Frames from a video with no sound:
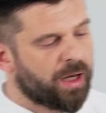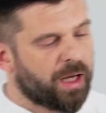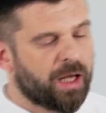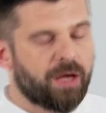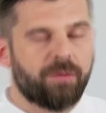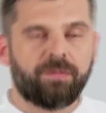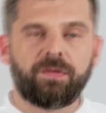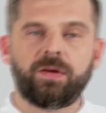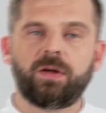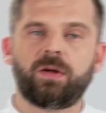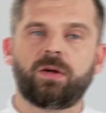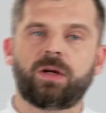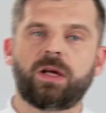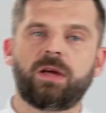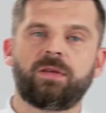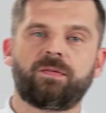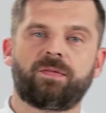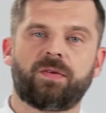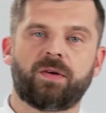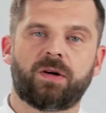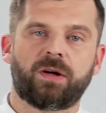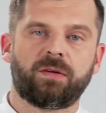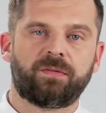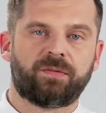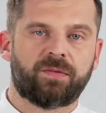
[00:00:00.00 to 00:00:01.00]
If you're looking
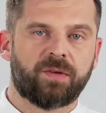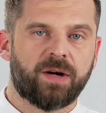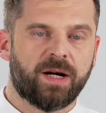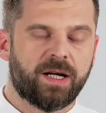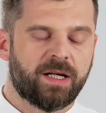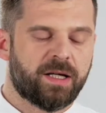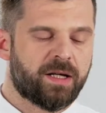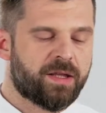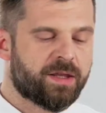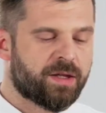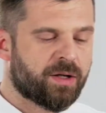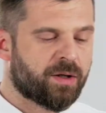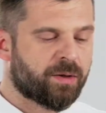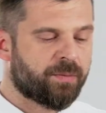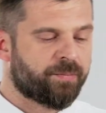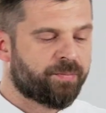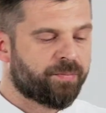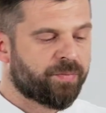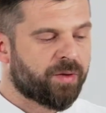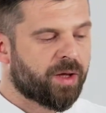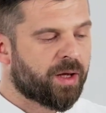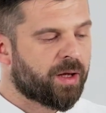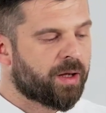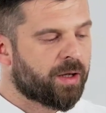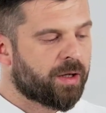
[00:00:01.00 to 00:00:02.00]
for a fryer though,
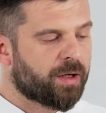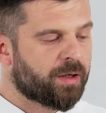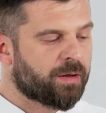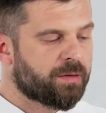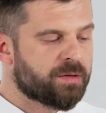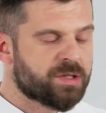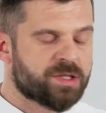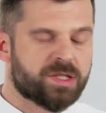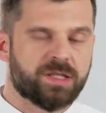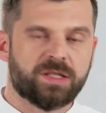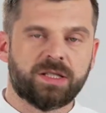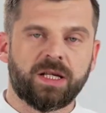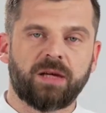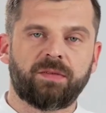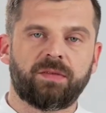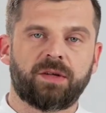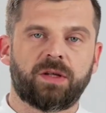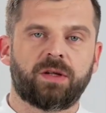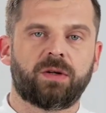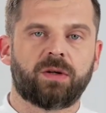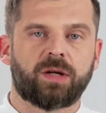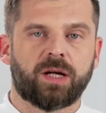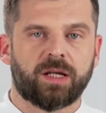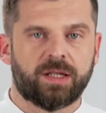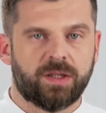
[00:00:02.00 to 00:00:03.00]
just have a
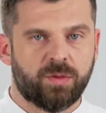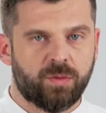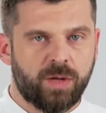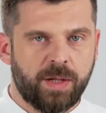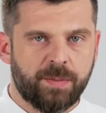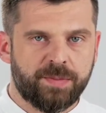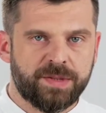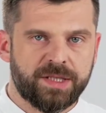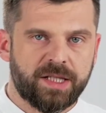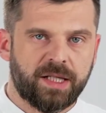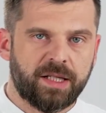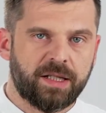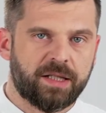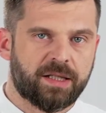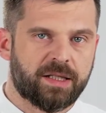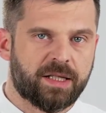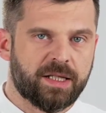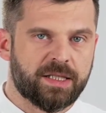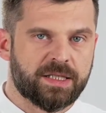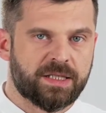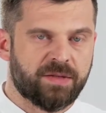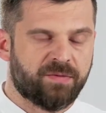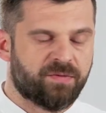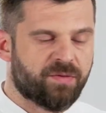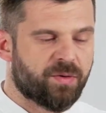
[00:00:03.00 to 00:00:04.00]
look at the website.
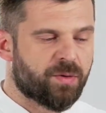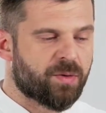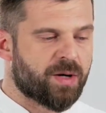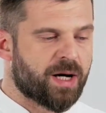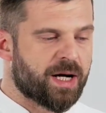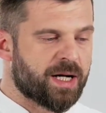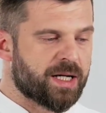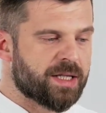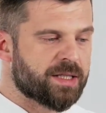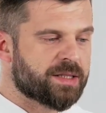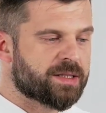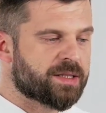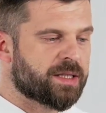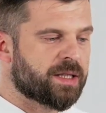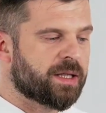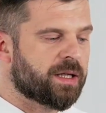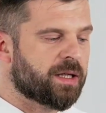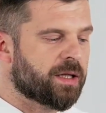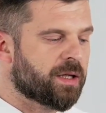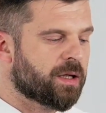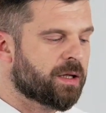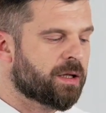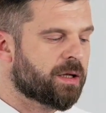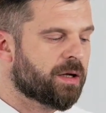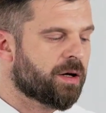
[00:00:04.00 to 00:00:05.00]
There's a variety
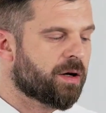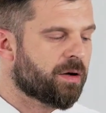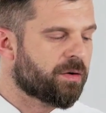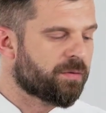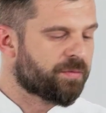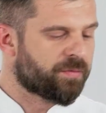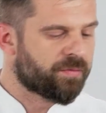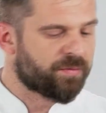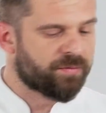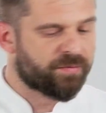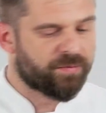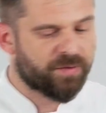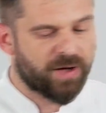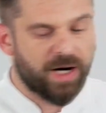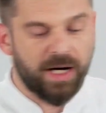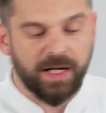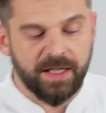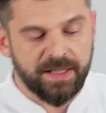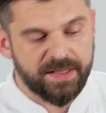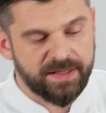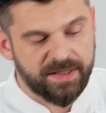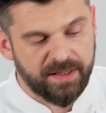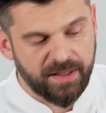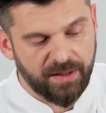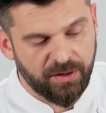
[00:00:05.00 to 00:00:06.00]
of
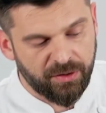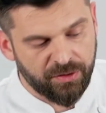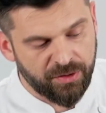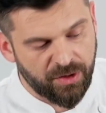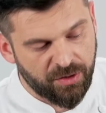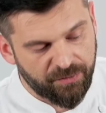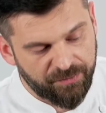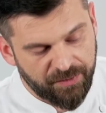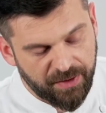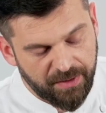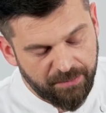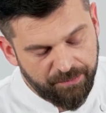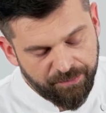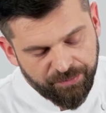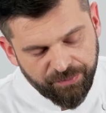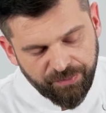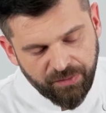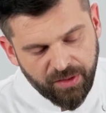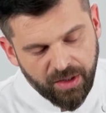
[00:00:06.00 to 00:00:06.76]
fryers there on offer.